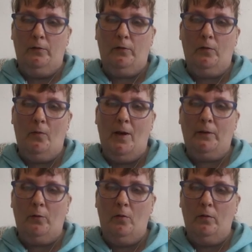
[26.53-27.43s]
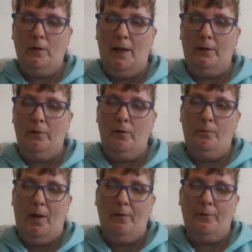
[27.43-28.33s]
and 2 adults, Anna
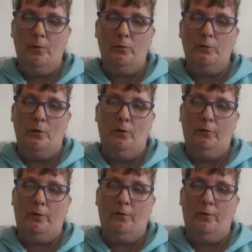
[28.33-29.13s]
and Matthew Jones,